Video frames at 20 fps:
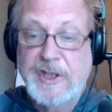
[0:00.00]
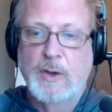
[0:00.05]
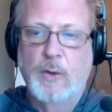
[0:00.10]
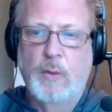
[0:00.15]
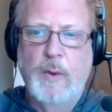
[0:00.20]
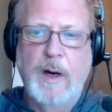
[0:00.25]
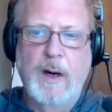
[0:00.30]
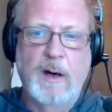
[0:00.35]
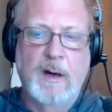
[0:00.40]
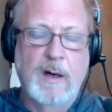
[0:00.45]

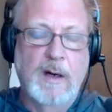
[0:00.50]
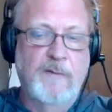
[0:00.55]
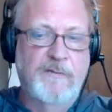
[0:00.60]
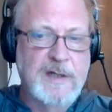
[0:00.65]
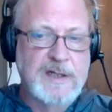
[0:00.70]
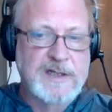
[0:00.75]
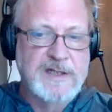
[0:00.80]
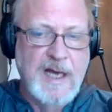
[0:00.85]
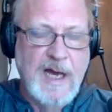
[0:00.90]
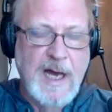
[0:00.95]
aware of
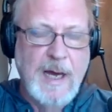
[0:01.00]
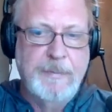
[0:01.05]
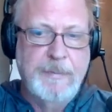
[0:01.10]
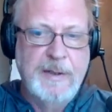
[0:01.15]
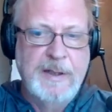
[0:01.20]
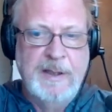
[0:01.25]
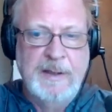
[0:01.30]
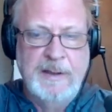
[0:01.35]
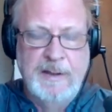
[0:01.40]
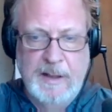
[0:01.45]
this
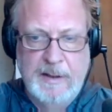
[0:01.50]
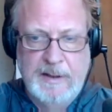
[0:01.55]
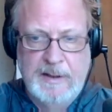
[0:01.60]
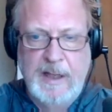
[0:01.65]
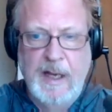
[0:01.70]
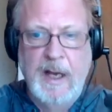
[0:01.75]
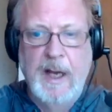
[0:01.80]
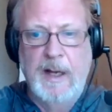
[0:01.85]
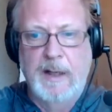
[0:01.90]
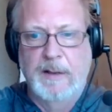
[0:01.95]
happening
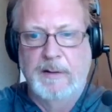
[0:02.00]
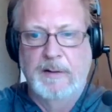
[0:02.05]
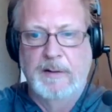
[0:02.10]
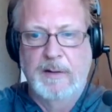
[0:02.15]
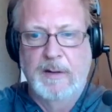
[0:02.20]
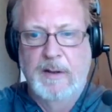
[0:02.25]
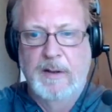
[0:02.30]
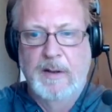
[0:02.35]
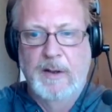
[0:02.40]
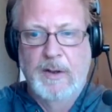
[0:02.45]
again,
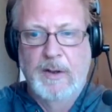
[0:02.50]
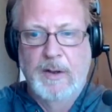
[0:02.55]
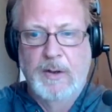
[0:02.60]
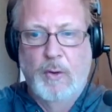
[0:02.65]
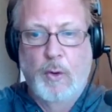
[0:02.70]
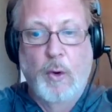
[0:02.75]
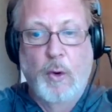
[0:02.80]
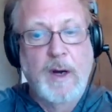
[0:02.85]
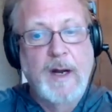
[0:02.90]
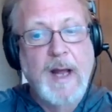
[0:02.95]

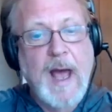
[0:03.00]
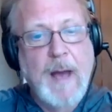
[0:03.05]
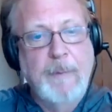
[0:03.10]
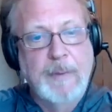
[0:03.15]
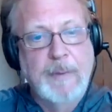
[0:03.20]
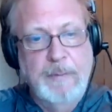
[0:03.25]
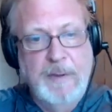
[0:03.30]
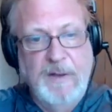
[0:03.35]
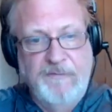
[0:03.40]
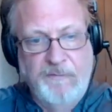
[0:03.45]
or it
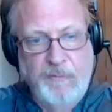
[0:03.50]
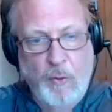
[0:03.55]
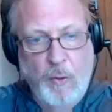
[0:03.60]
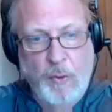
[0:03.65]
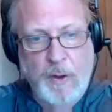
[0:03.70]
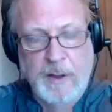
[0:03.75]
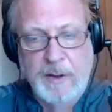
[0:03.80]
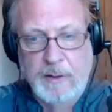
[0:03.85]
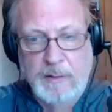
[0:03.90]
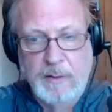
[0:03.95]
happened
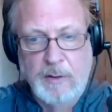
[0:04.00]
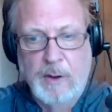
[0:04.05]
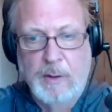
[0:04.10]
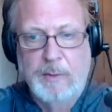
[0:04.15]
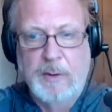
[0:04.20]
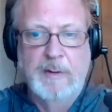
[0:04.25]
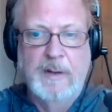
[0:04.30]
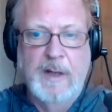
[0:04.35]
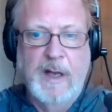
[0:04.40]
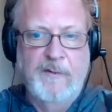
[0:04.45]
before at a
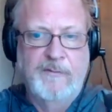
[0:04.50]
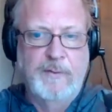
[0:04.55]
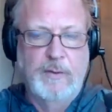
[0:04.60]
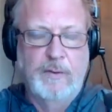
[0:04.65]
global level.